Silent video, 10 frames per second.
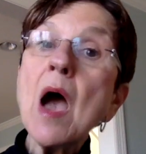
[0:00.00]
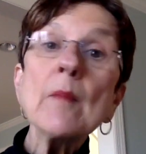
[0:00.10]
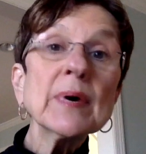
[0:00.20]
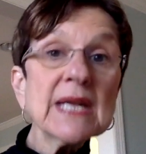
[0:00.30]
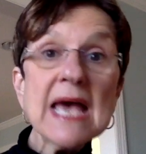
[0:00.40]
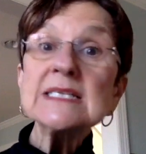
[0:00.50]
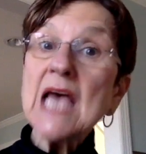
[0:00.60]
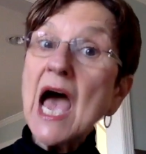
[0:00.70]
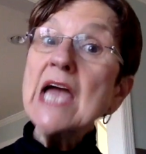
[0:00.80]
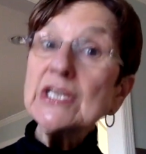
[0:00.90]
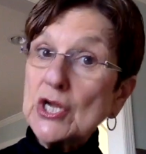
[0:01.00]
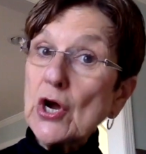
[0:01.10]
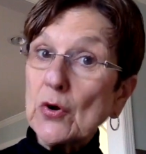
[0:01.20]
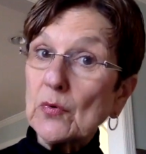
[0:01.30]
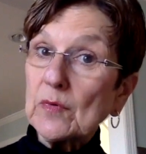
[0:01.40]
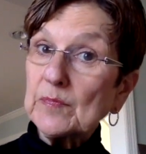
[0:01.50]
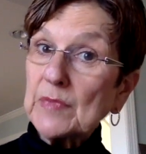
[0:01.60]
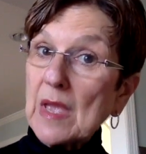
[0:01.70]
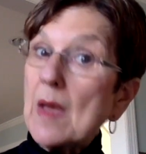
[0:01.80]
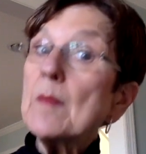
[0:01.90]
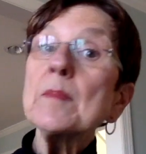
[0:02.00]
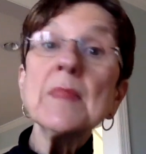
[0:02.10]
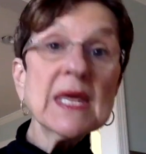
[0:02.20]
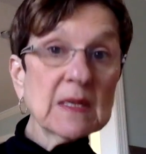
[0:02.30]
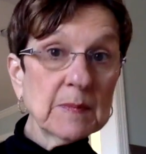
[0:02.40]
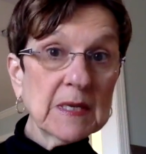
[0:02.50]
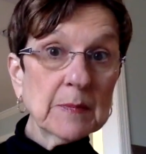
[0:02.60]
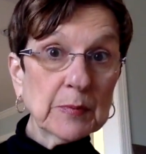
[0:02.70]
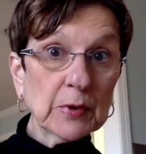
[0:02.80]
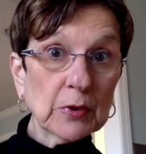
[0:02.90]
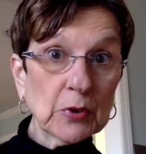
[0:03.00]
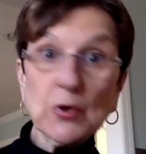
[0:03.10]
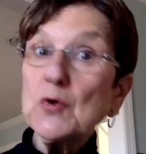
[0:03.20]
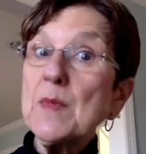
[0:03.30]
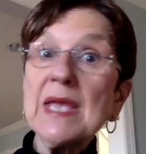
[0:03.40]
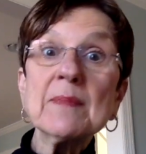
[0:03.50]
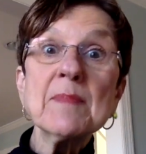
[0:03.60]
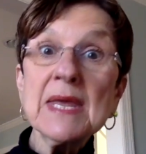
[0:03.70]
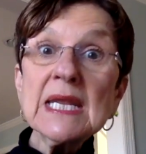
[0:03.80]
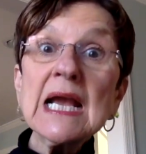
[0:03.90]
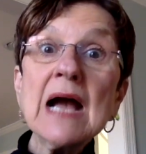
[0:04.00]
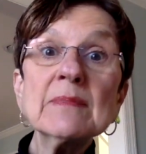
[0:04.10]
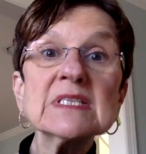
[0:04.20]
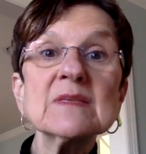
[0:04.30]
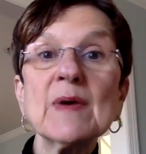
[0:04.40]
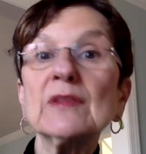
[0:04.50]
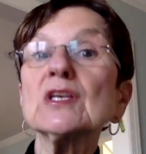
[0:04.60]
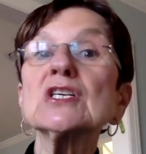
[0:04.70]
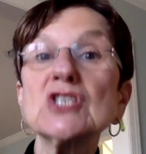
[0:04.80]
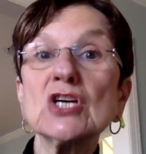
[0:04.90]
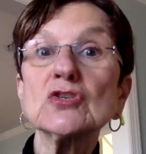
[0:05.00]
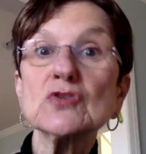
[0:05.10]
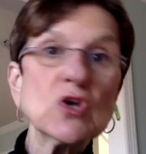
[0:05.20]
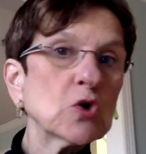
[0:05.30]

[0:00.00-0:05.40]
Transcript: But as I know, many people who make many comments about the conductors